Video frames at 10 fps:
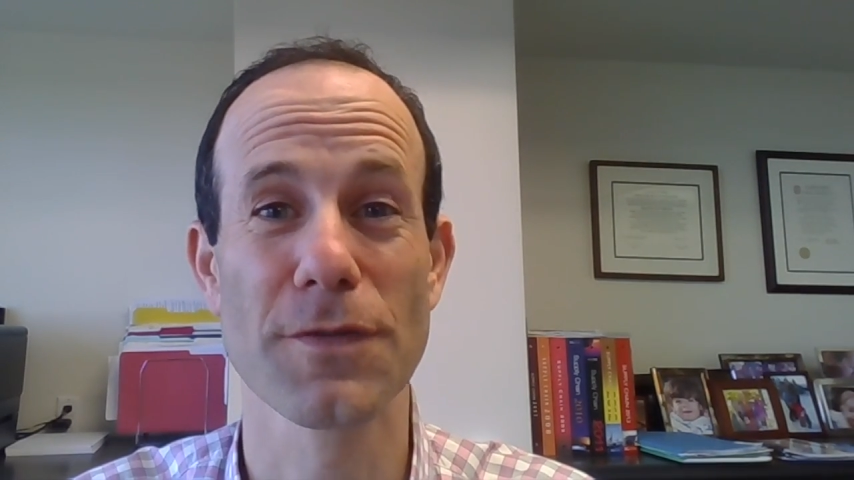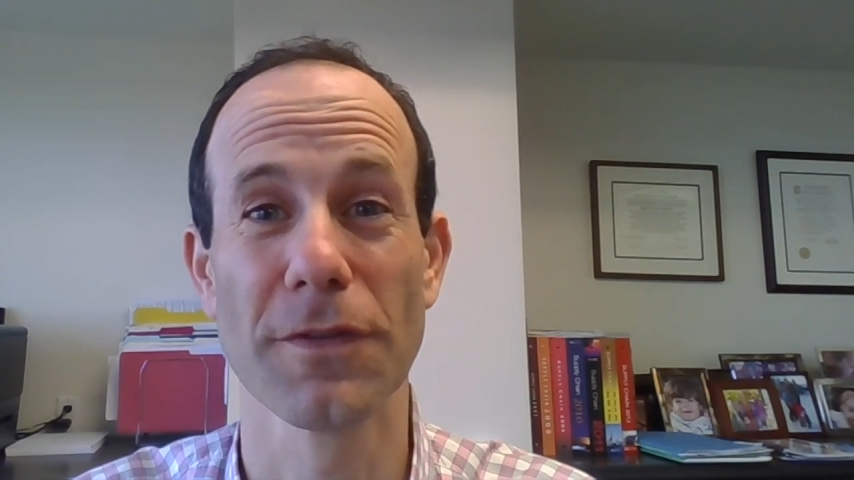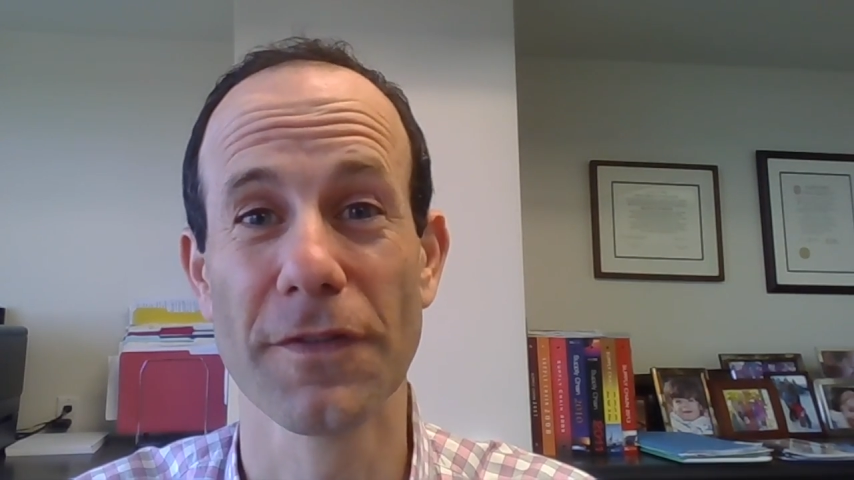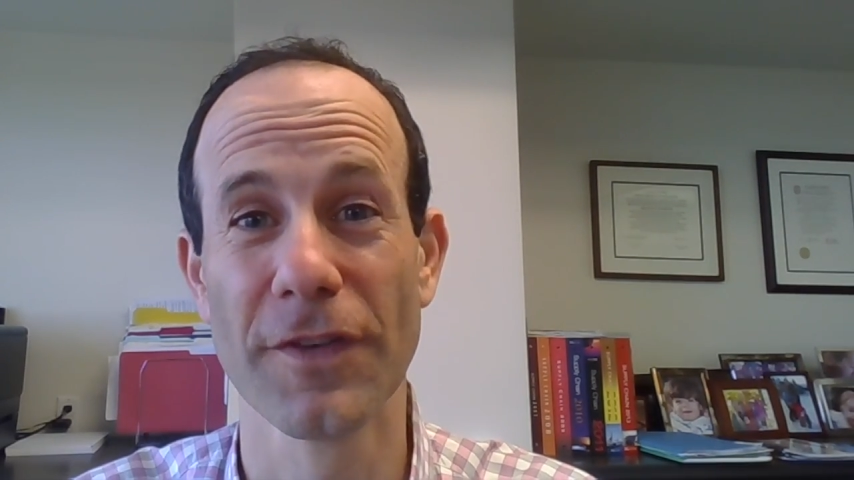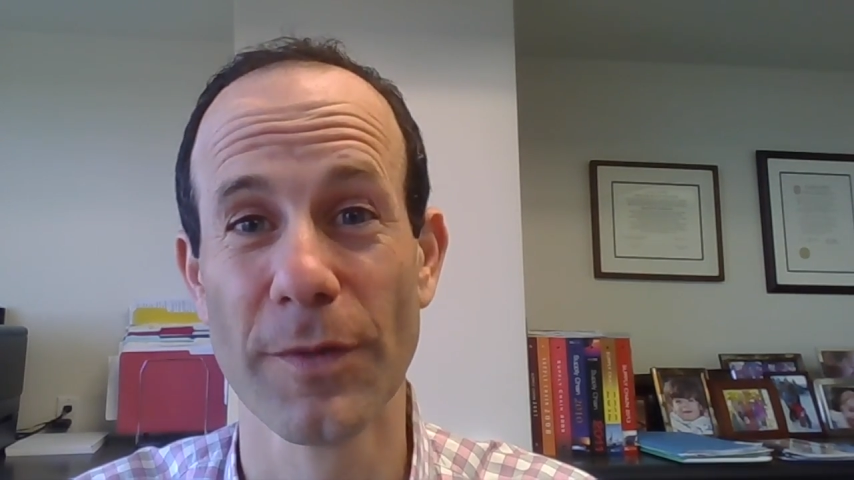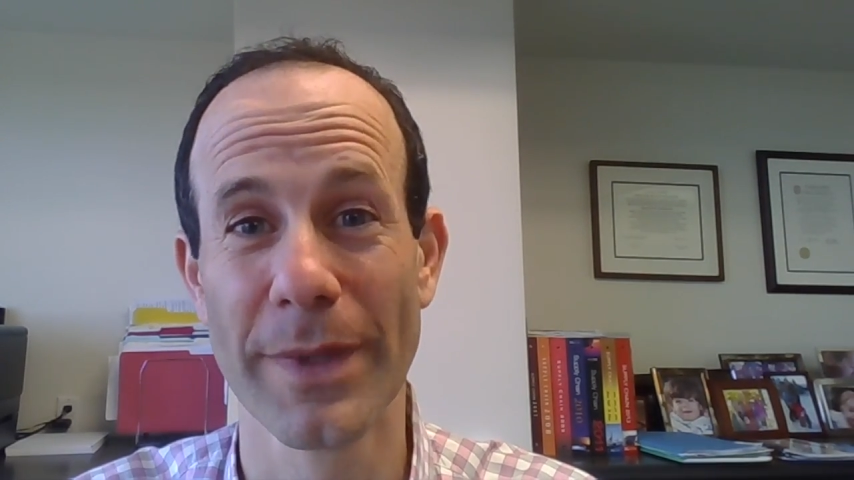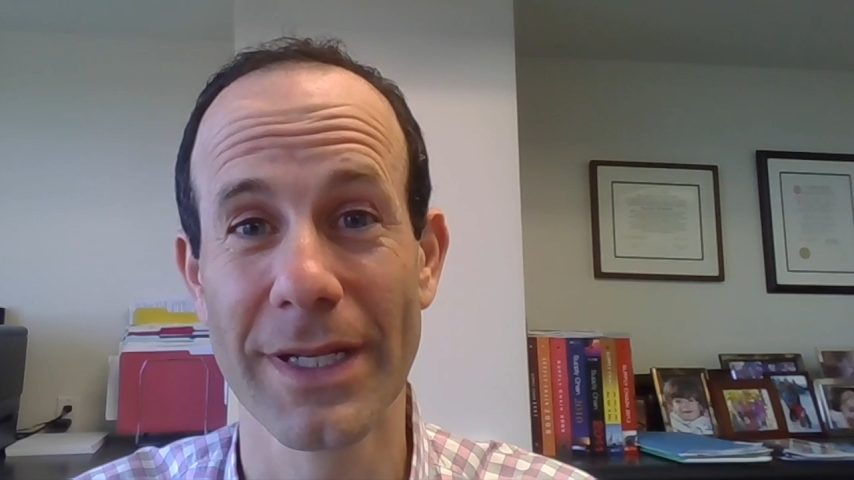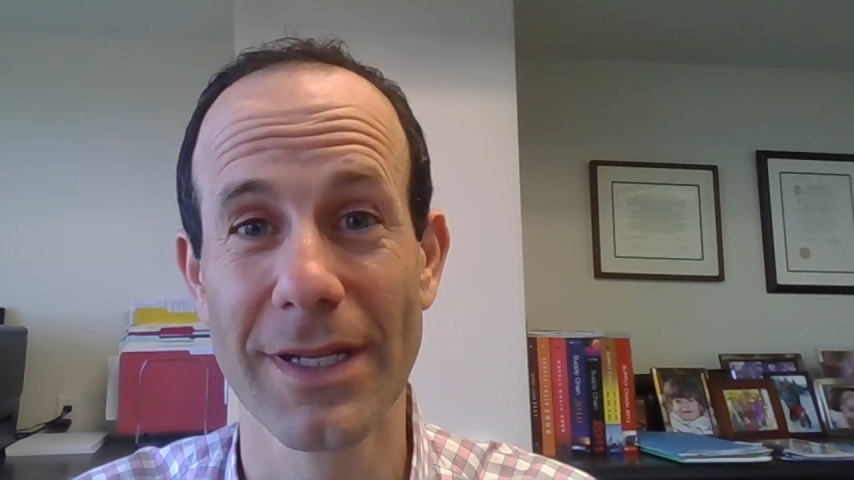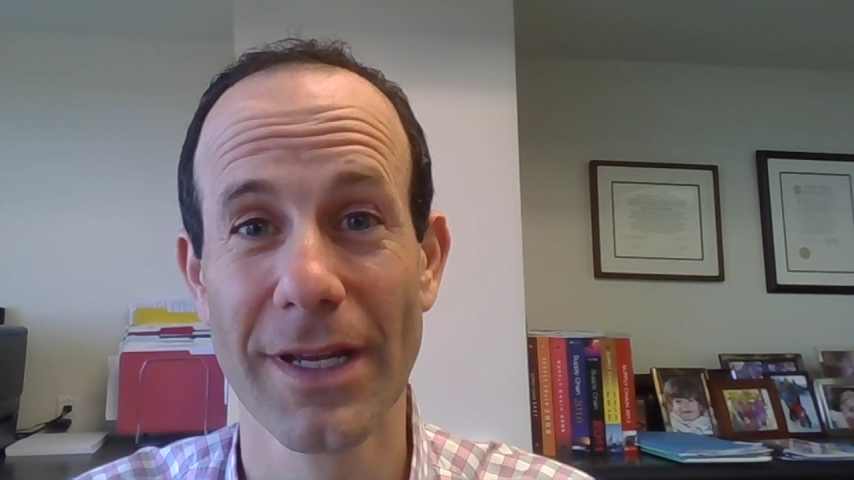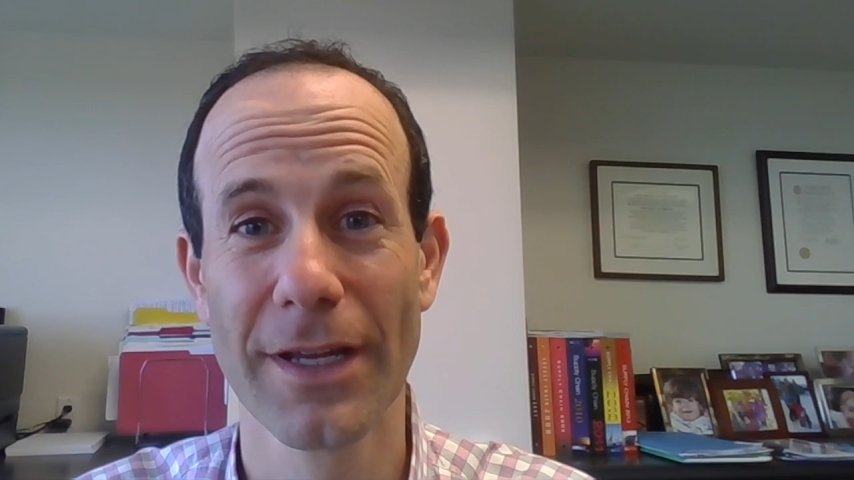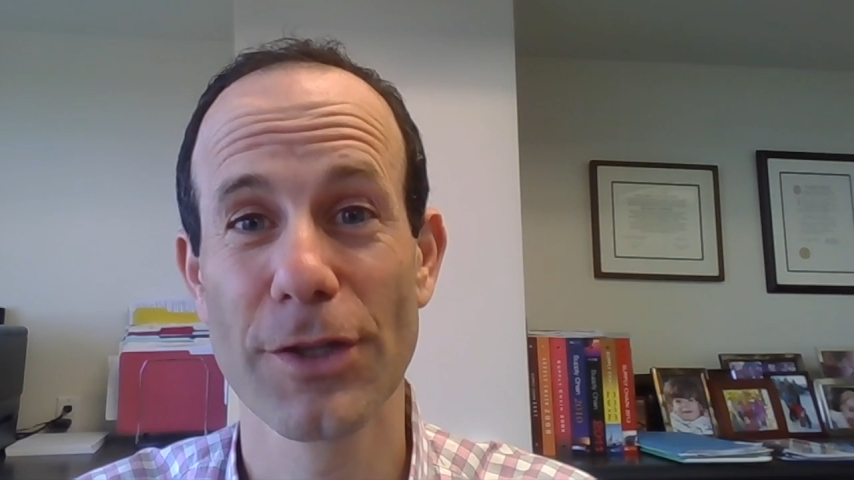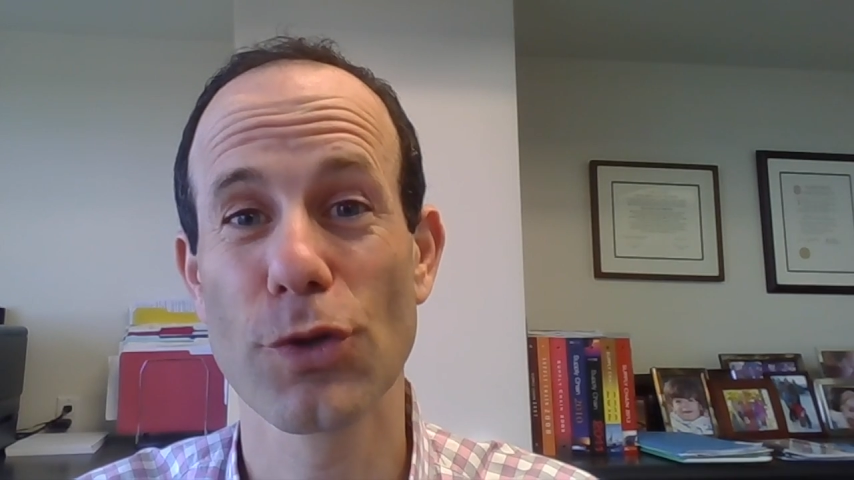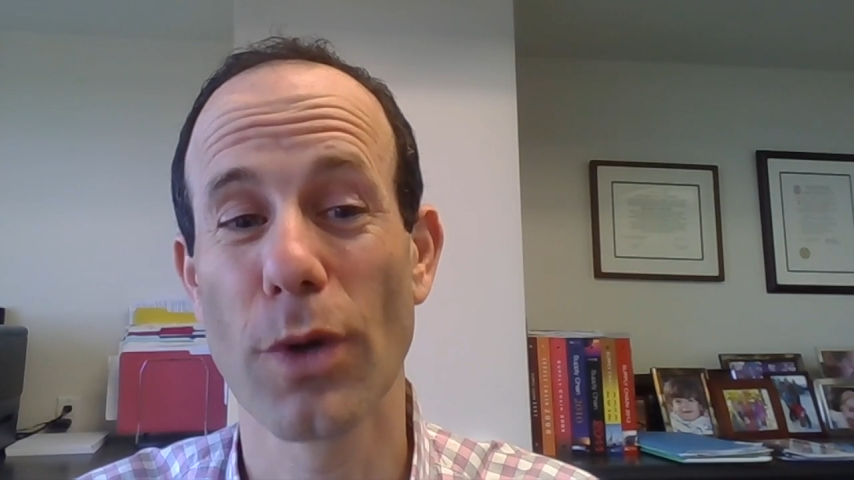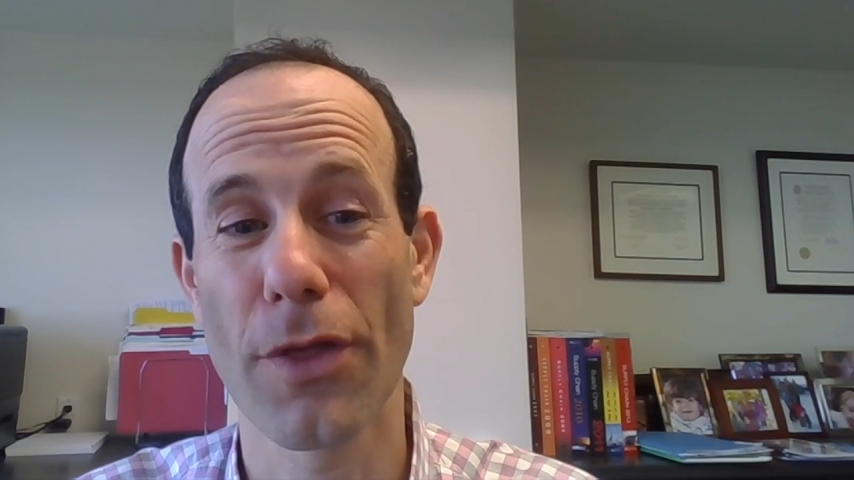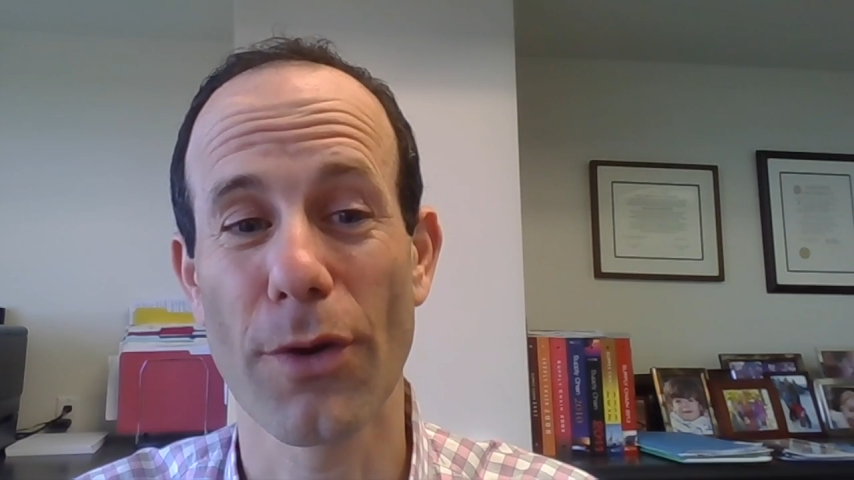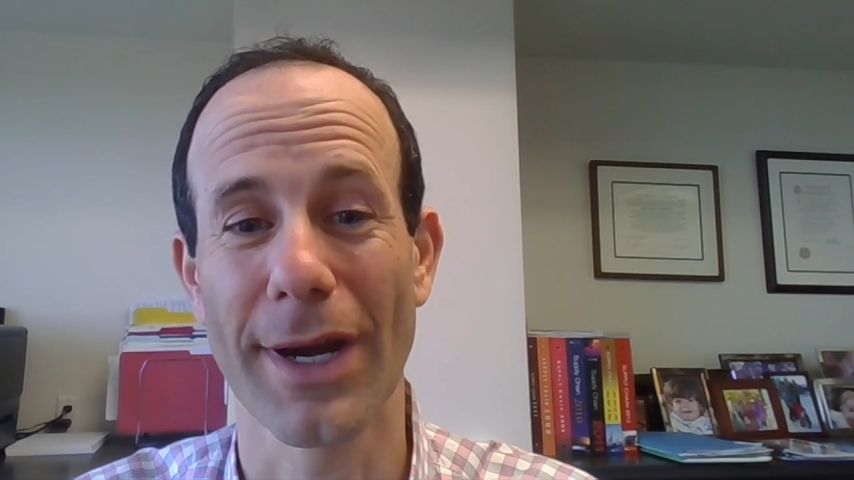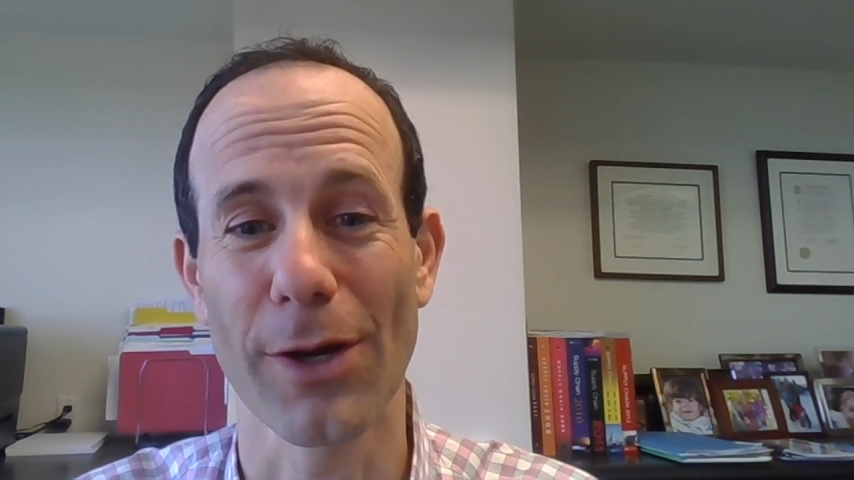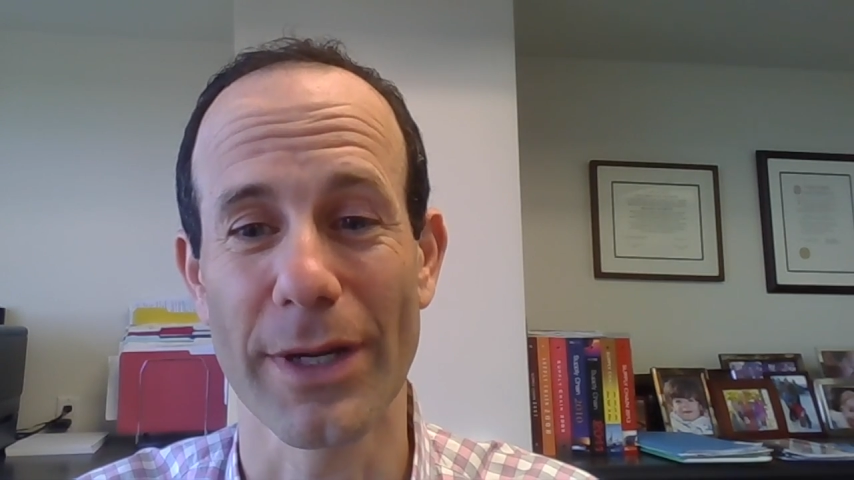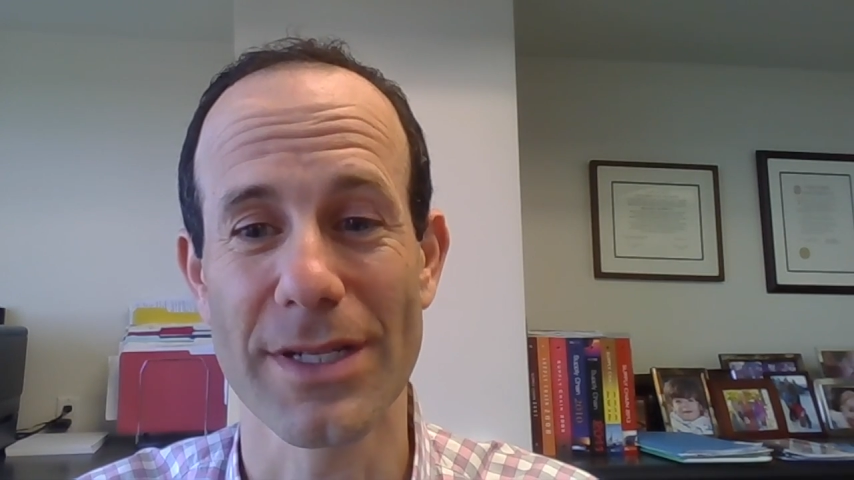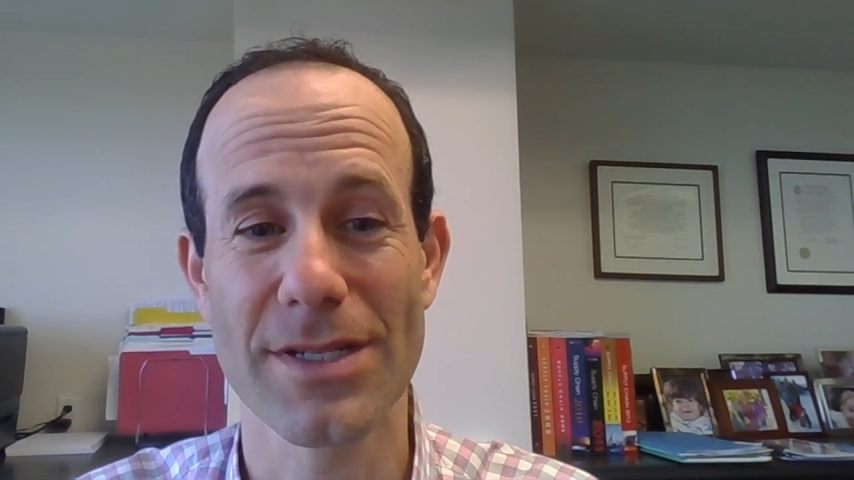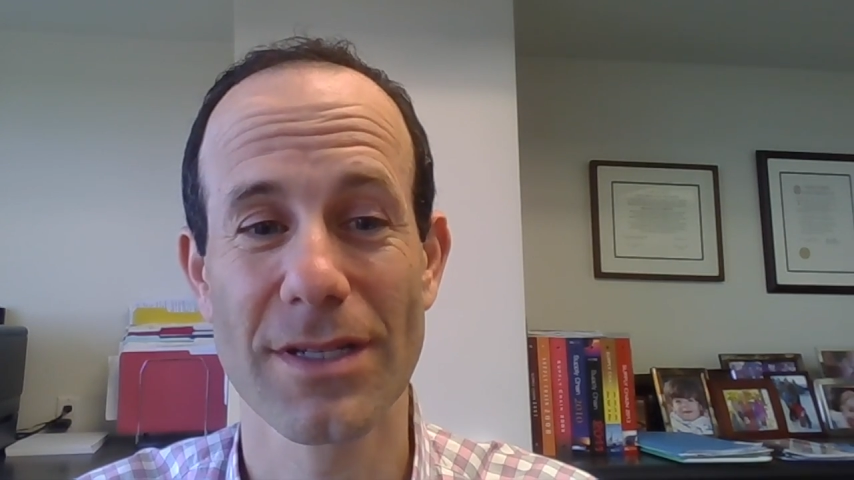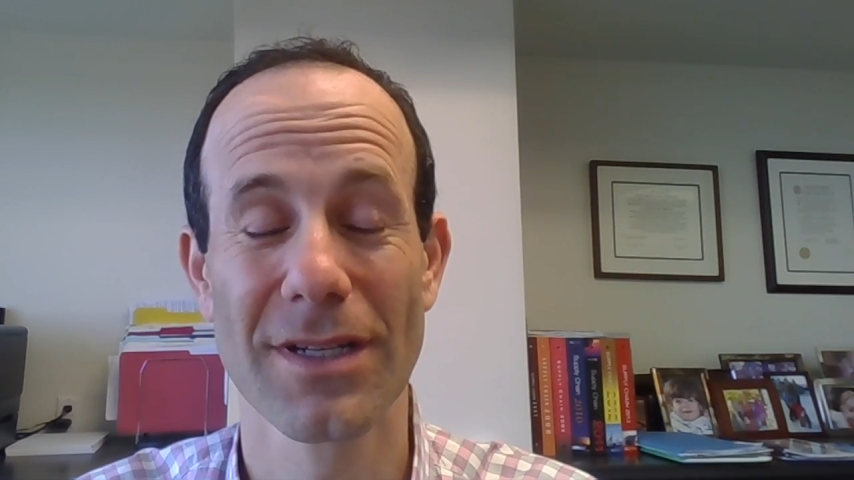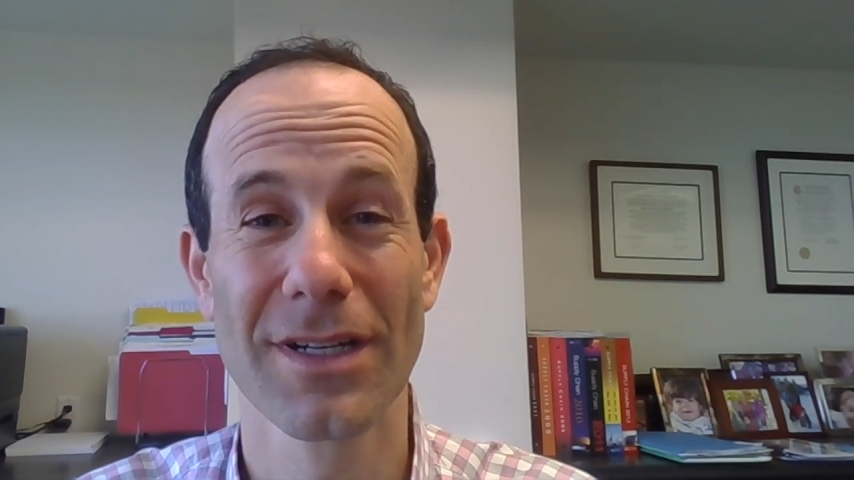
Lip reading: fulfillment to other areas.